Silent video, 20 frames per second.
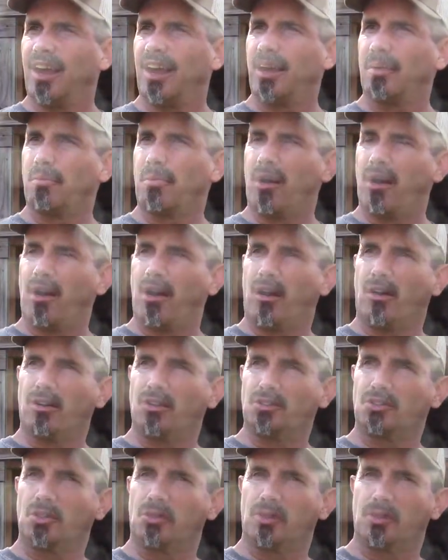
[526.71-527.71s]
I'm
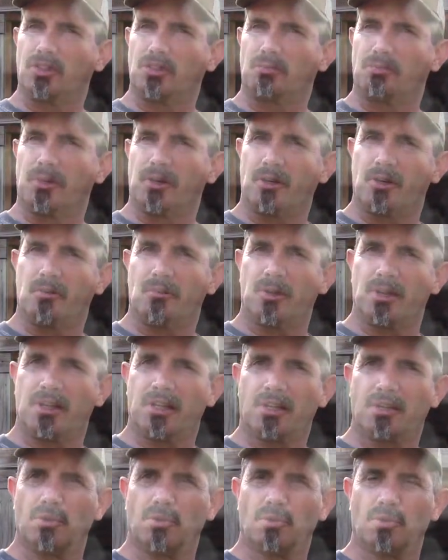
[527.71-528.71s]
also
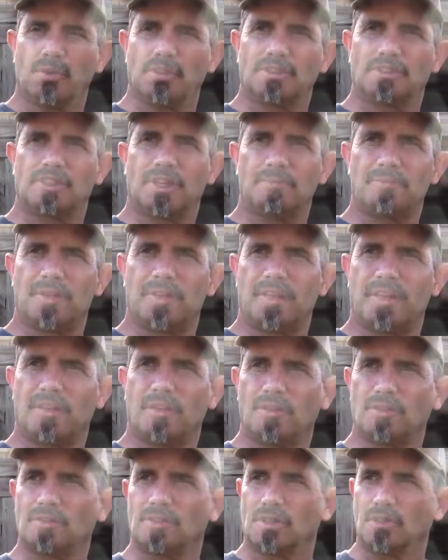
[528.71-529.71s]
experimenting with something
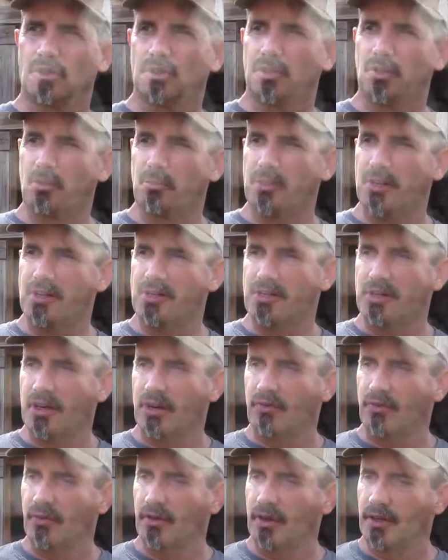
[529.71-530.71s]
else a little bit
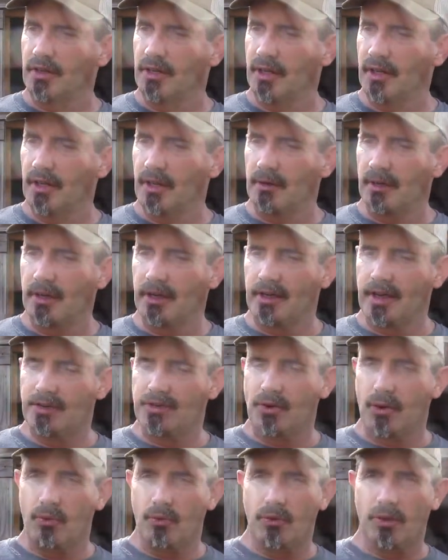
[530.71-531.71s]
different, and I
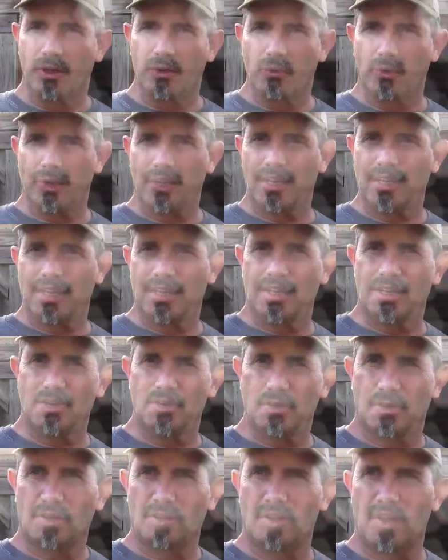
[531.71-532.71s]
don't really want to get
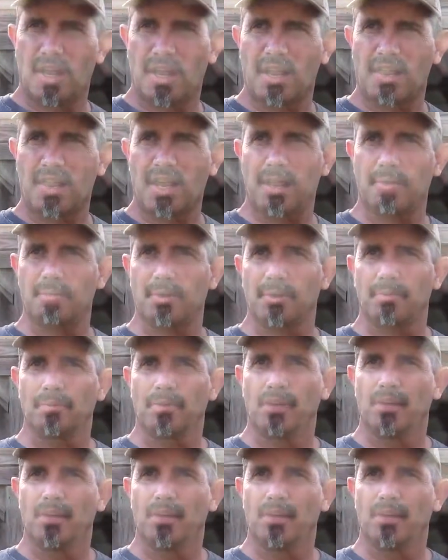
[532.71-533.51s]
into a lot of that, but